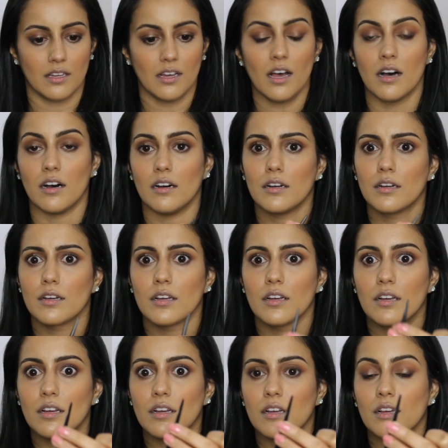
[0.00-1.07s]
Oh,
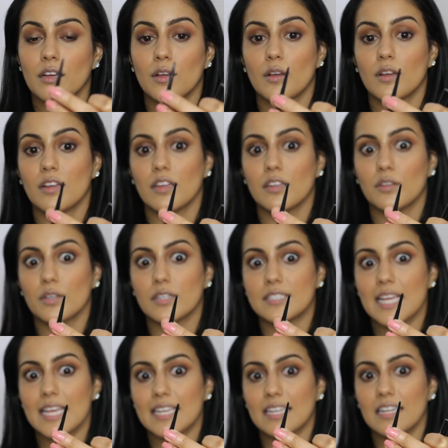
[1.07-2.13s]
you can
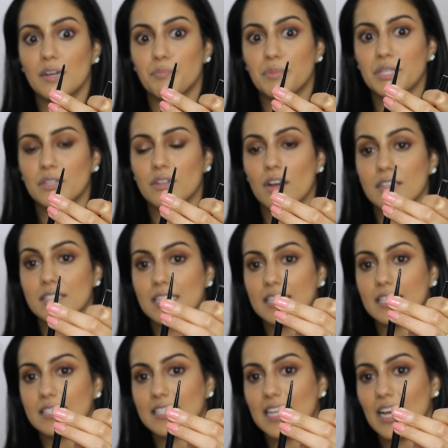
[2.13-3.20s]
take it up, but you can't
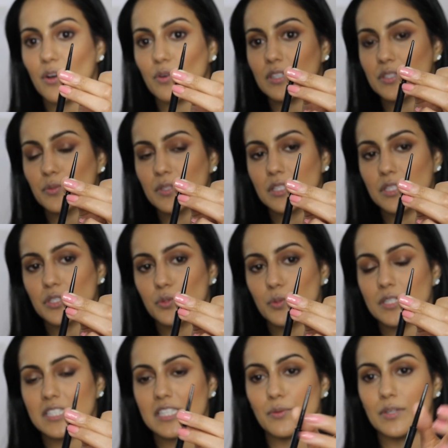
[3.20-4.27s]
take it down. It's one of those
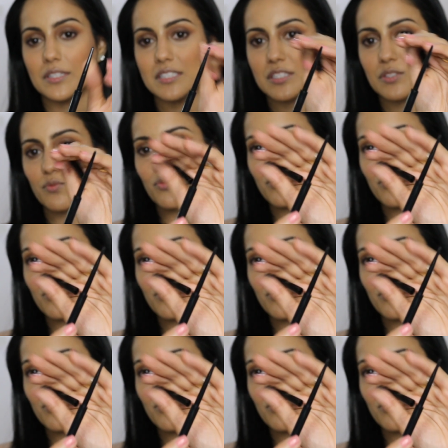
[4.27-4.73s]
twisty ones. It's